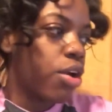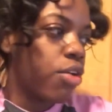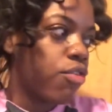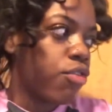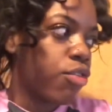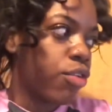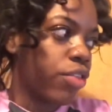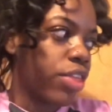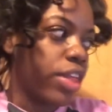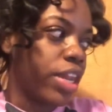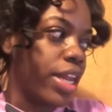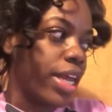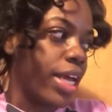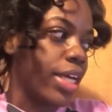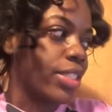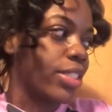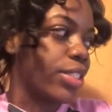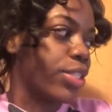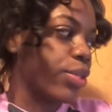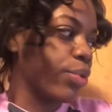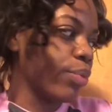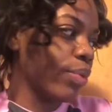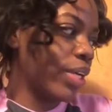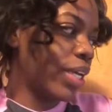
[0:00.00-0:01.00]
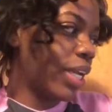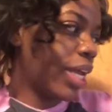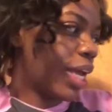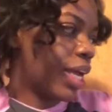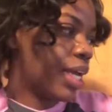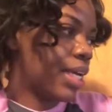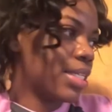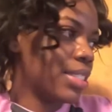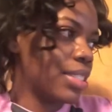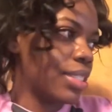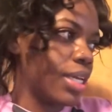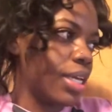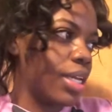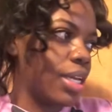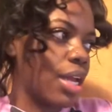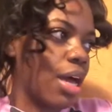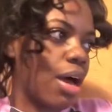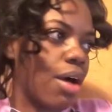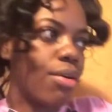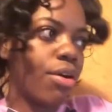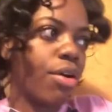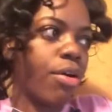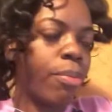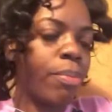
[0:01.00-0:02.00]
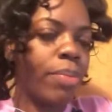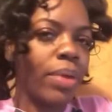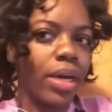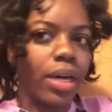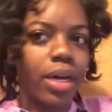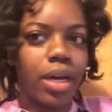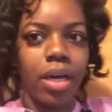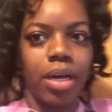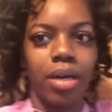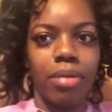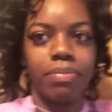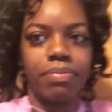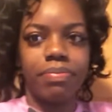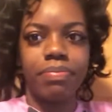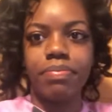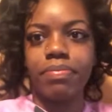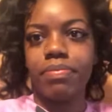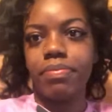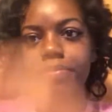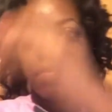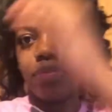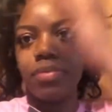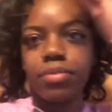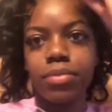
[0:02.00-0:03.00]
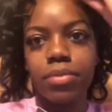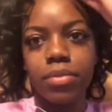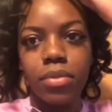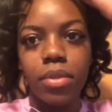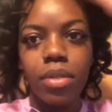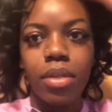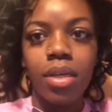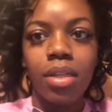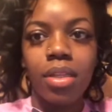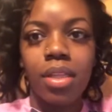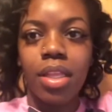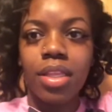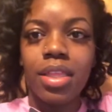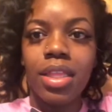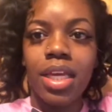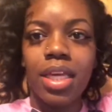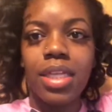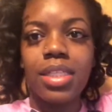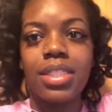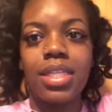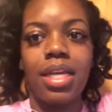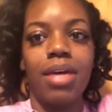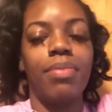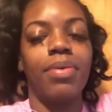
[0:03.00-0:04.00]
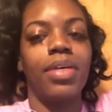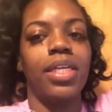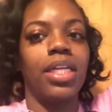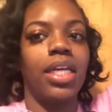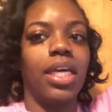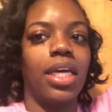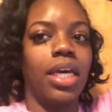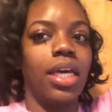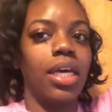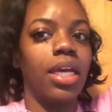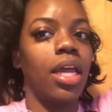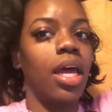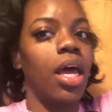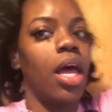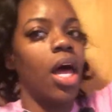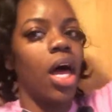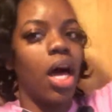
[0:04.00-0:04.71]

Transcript: for the next 3 days and I'll go pick up things that we need.